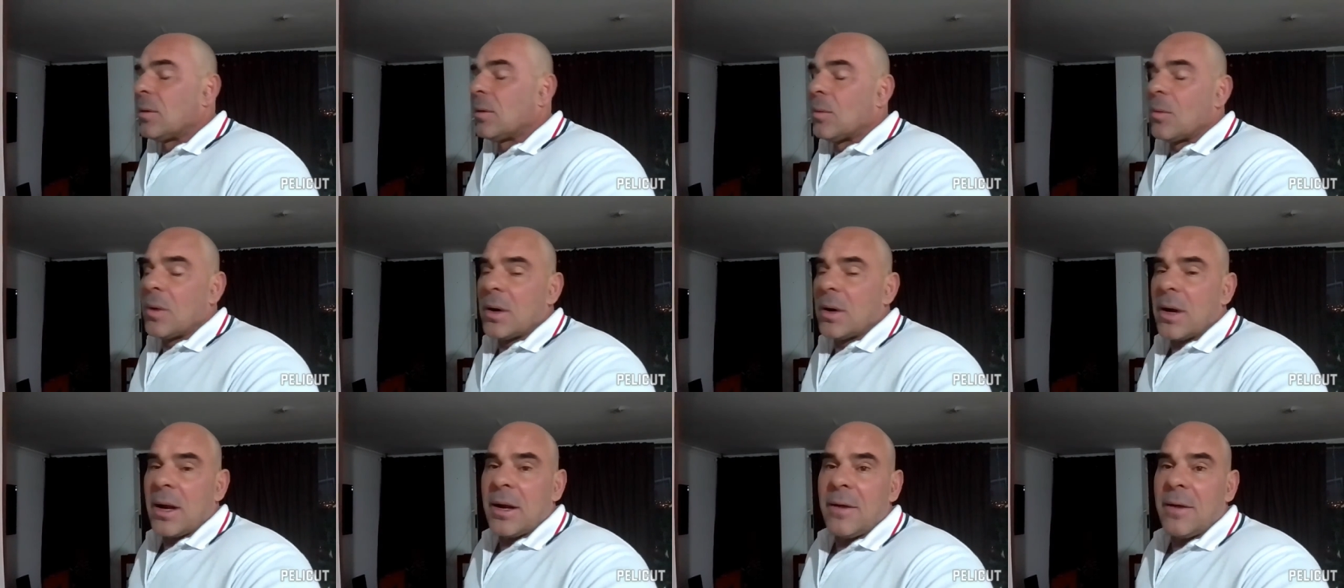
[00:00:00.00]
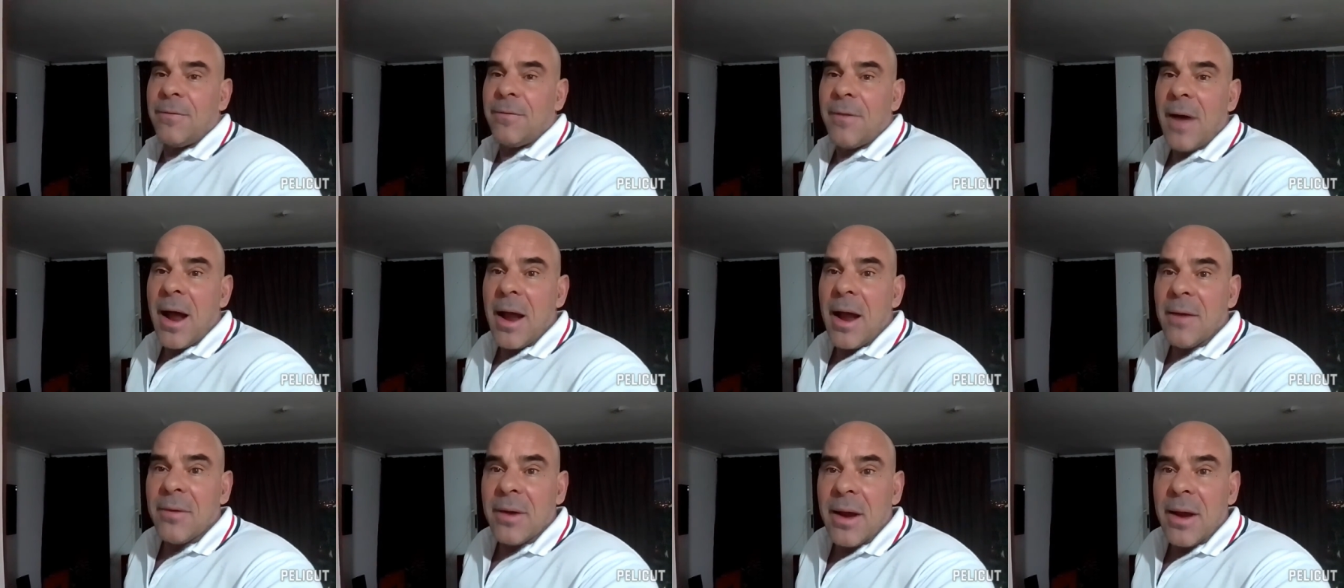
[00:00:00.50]

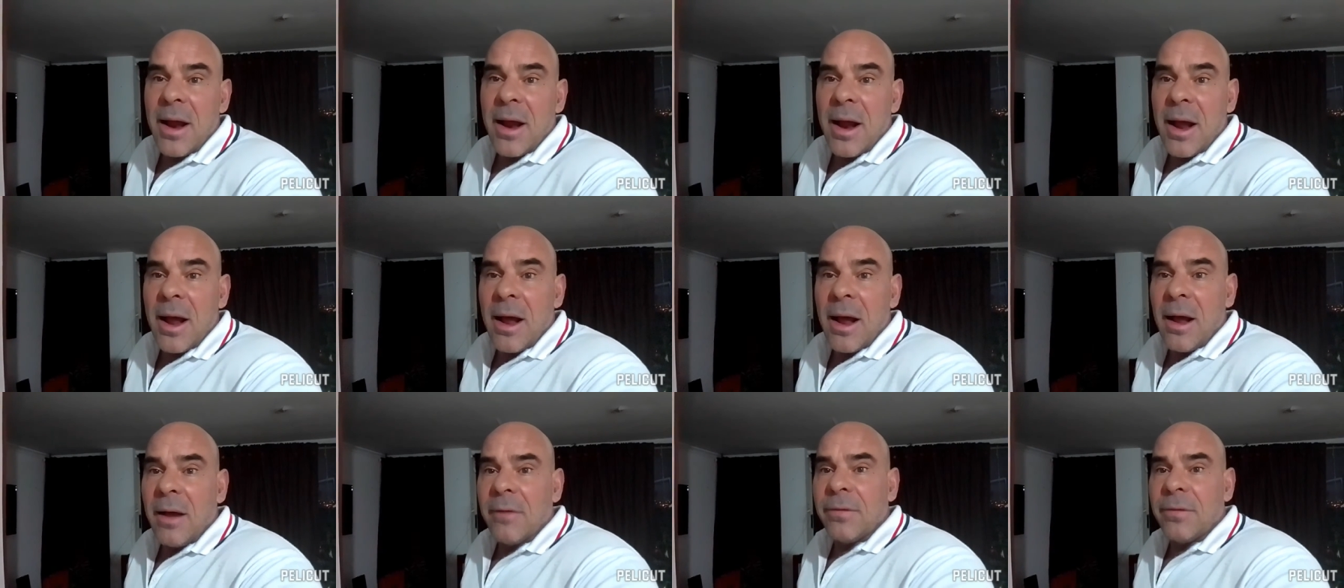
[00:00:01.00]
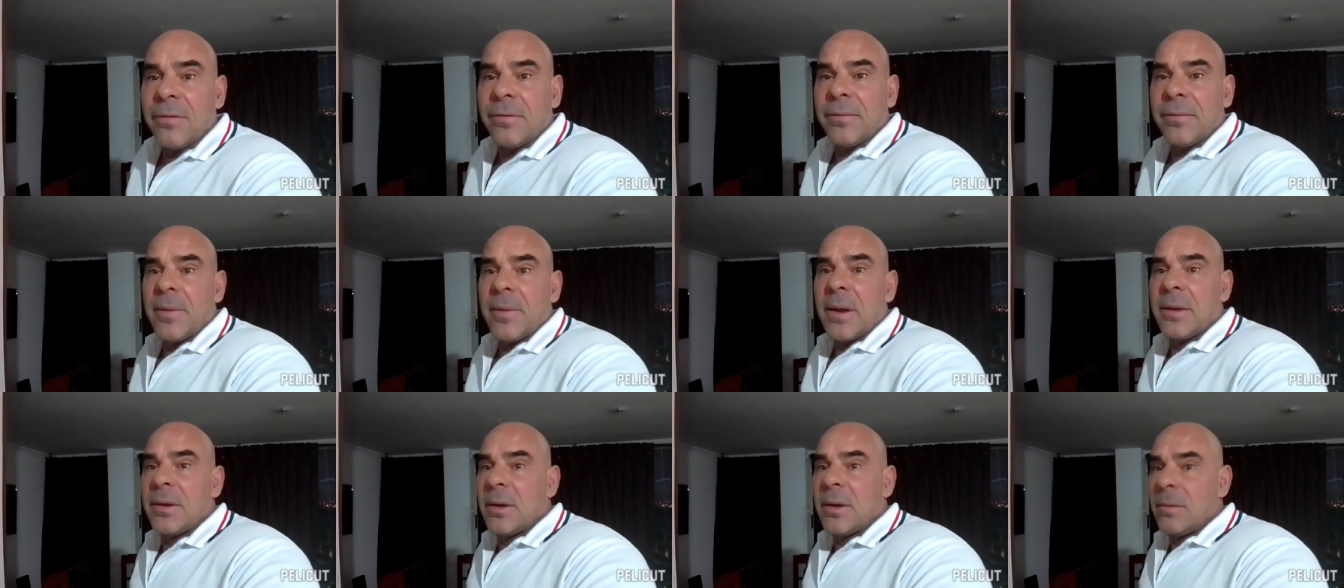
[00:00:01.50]
195 and a half,
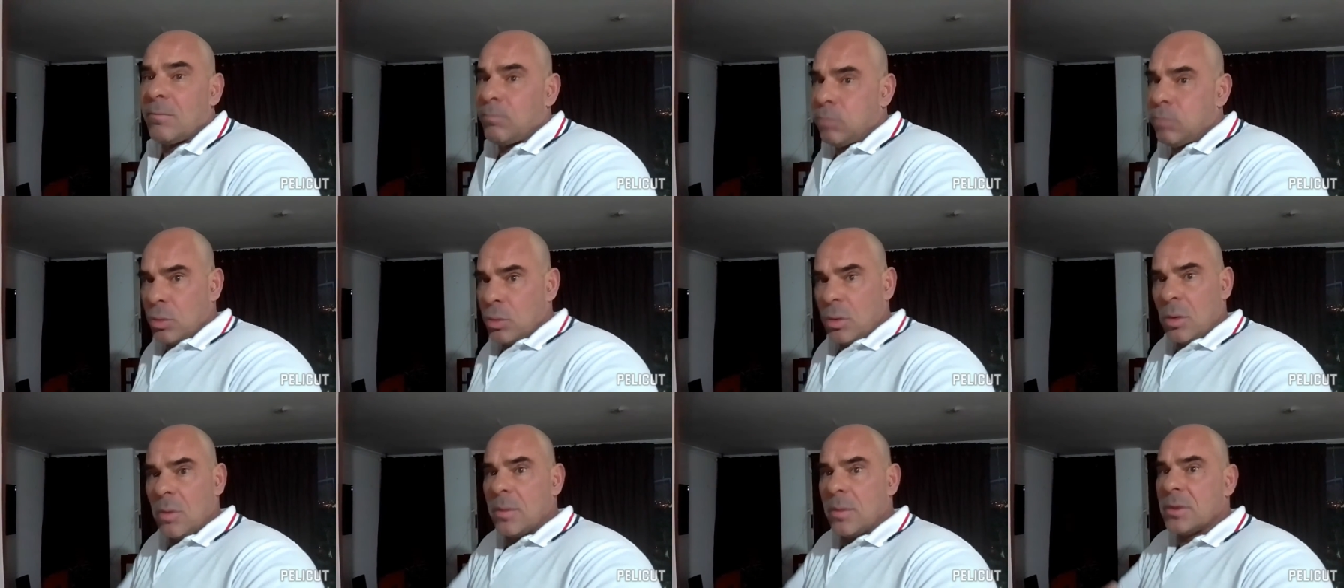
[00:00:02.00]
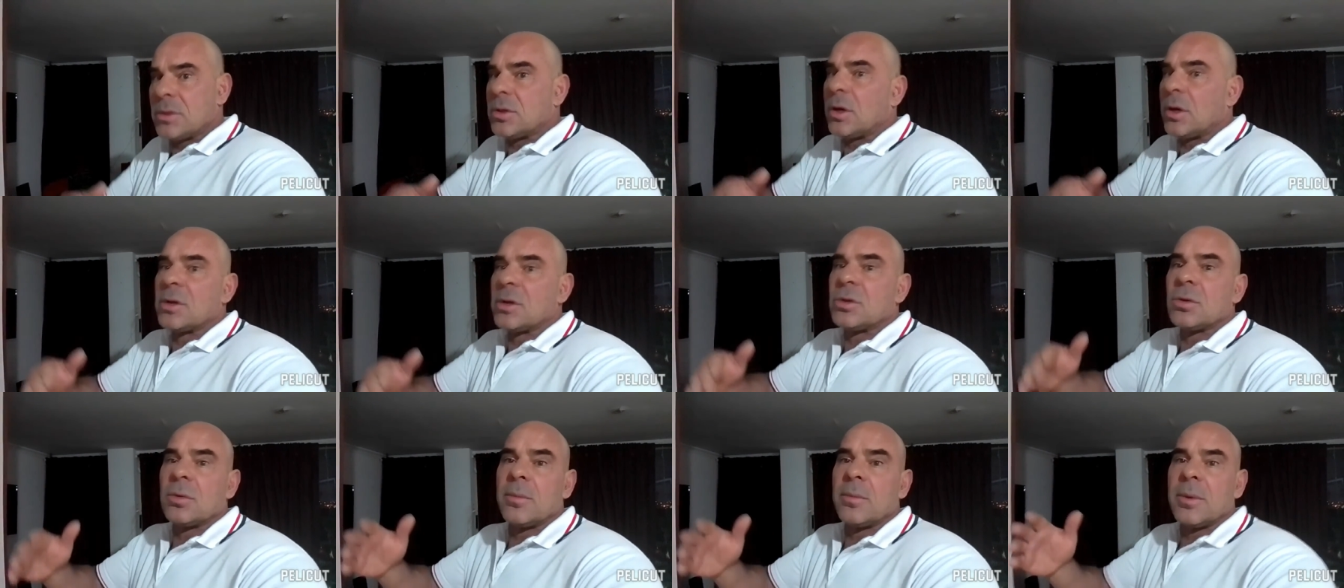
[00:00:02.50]
and then boom, it
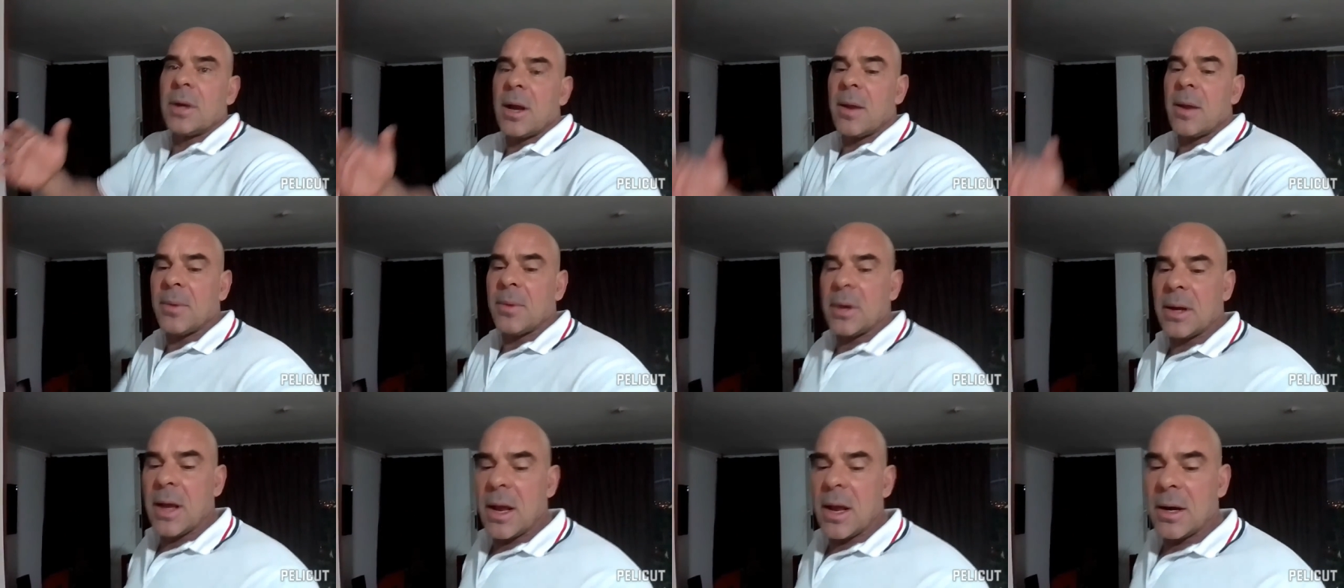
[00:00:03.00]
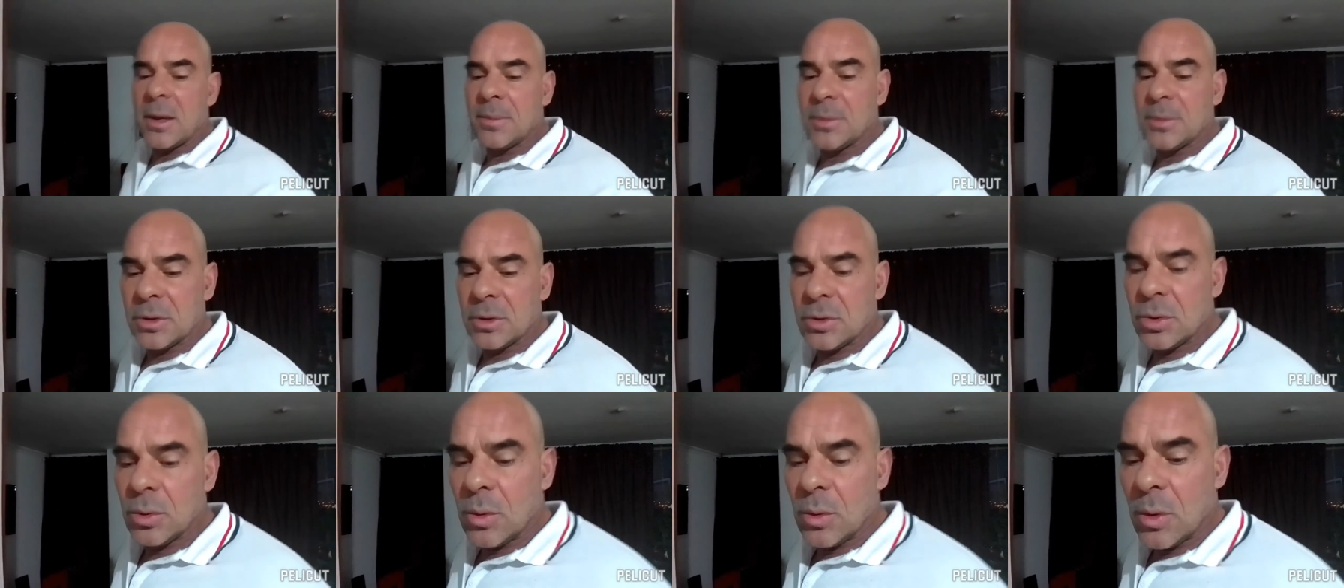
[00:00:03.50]
started zooming up and it got up
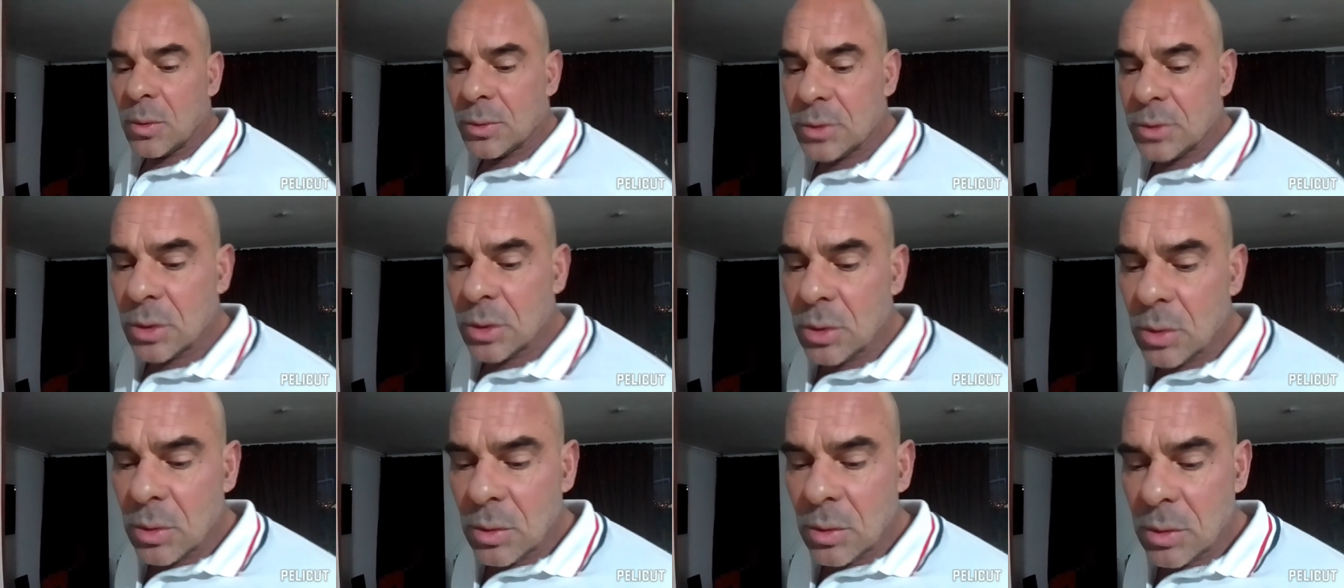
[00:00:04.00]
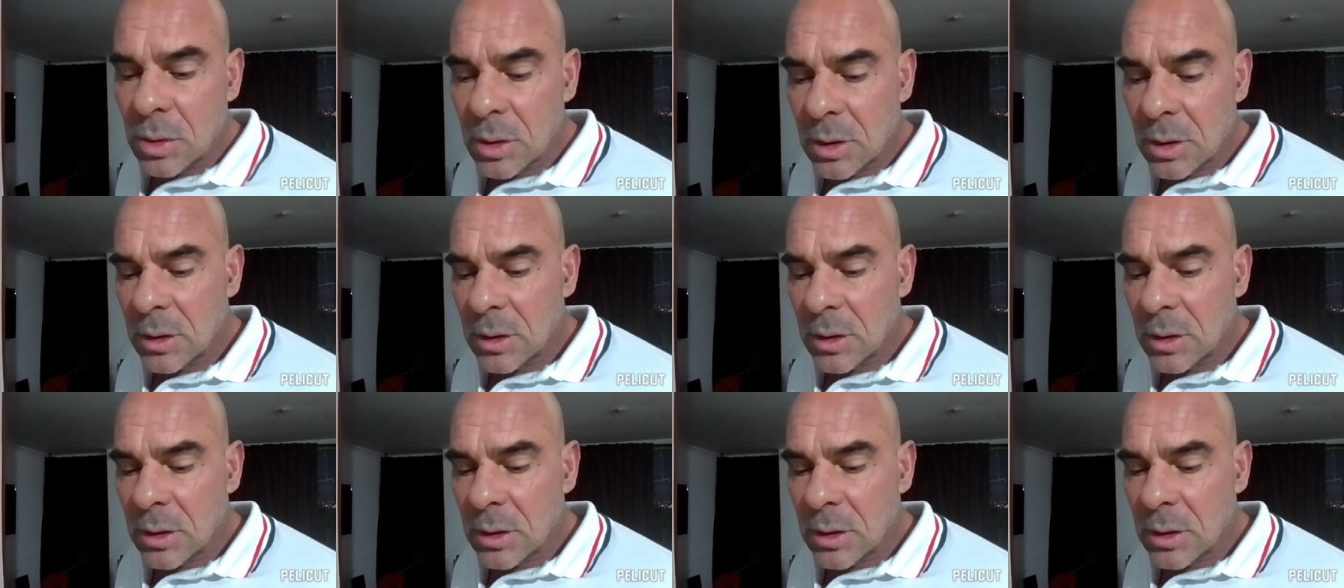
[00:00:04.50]
to 202,